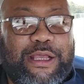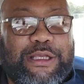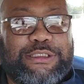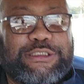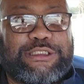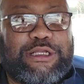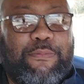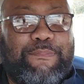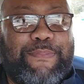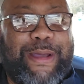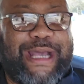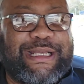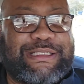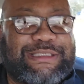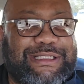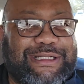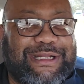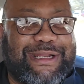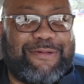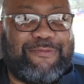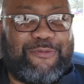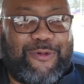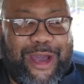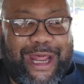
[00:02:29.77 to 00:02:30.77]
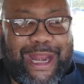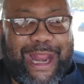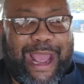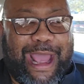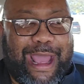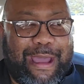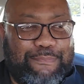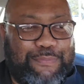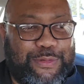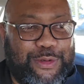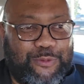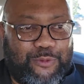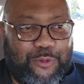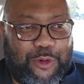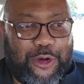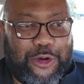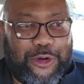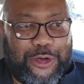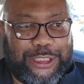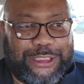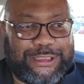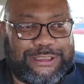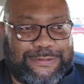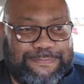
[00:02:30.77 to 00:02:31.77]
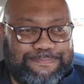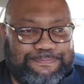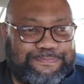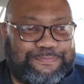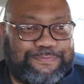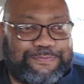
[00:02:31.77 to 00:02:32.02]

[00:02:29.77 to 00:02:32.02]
So basically what happened was,